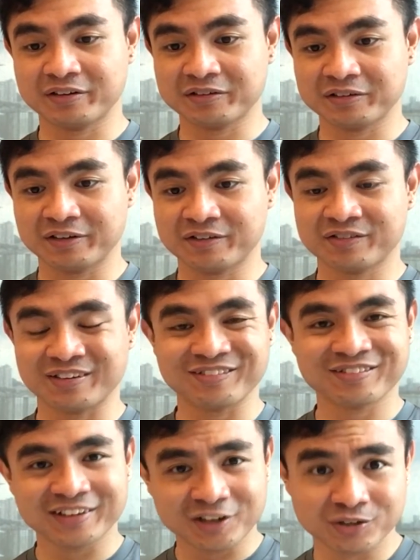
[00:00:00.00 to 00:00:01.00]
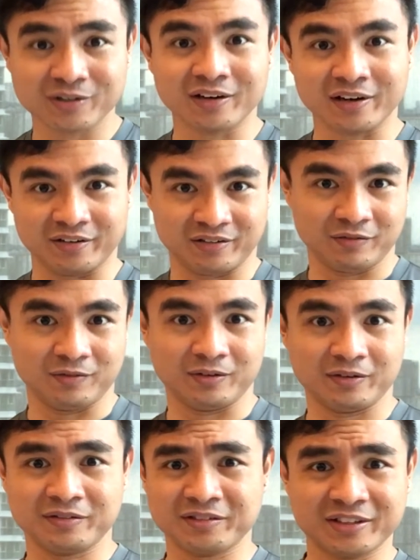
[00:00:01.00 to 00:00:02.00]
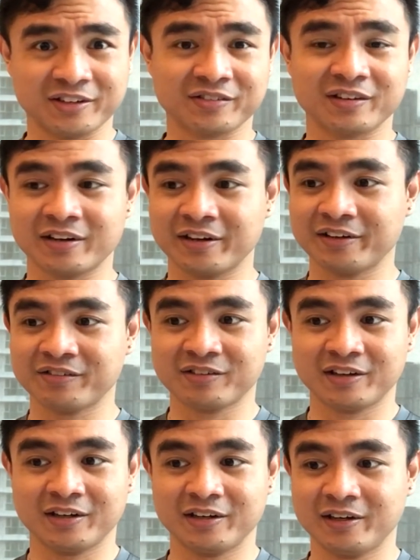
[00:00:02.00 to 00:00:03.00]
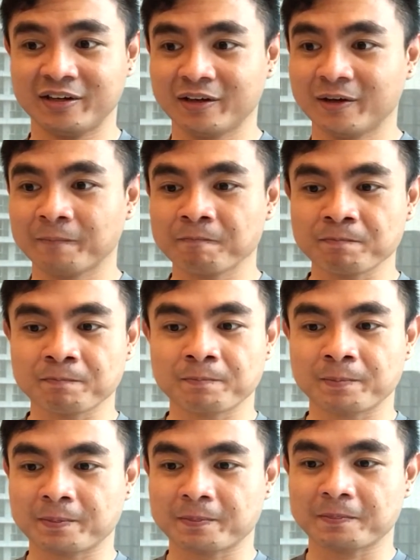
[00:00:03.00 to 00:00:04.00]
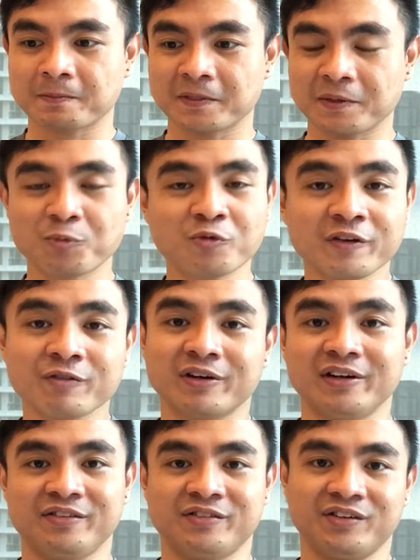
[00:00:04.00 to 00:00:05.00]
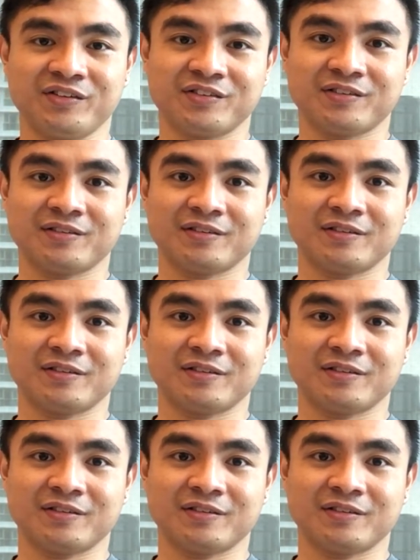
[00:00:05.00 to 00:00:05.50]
it's sensationalized, just like say movie releases.